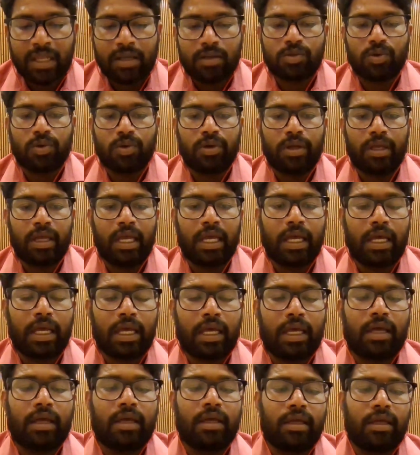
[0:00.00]
So
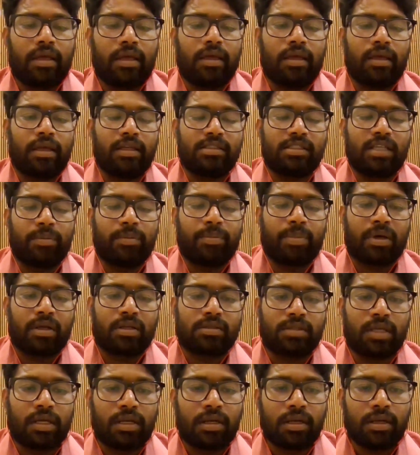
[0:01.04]
A is a
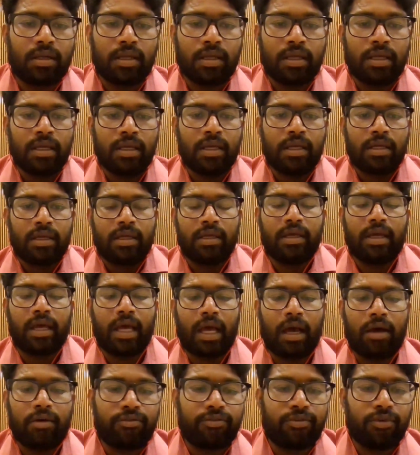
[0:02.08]
person. He
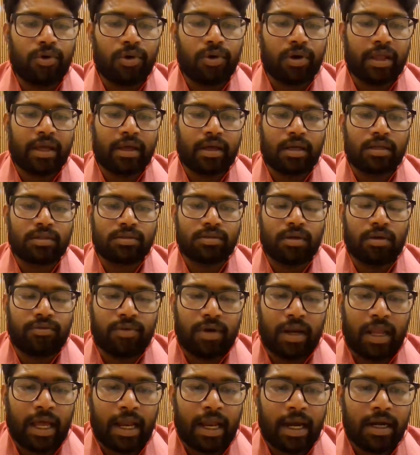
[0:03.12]
have 4 acres
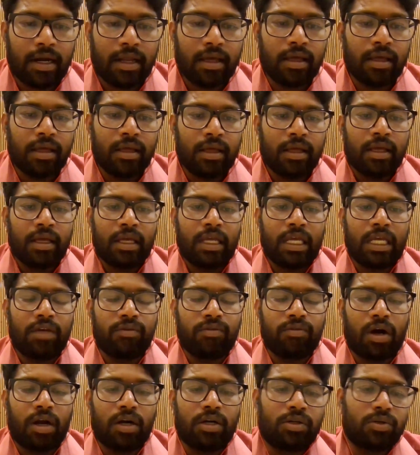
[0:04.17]
of land. He
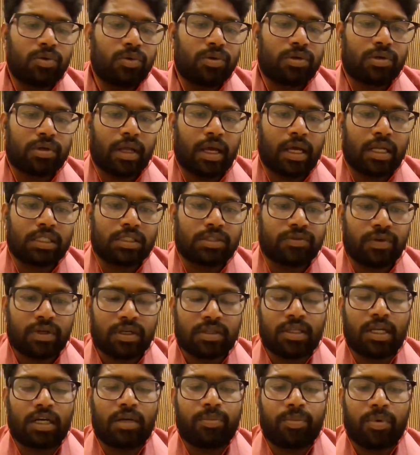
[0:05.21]
want to
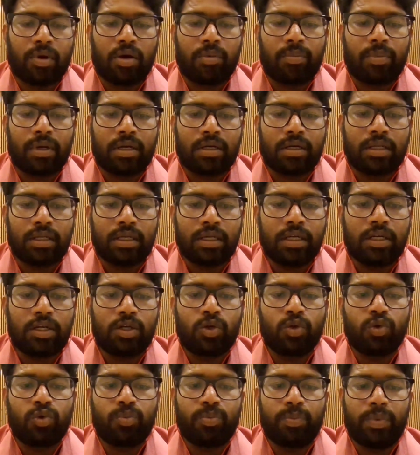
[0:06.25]
transfer that property
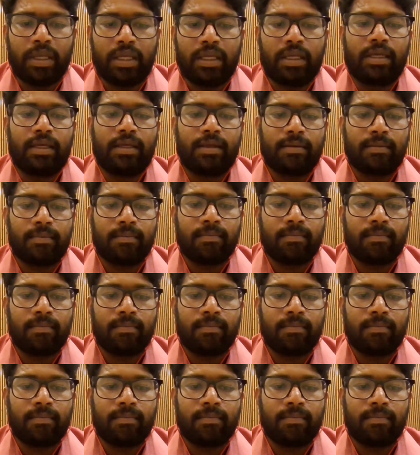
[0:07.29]
to B.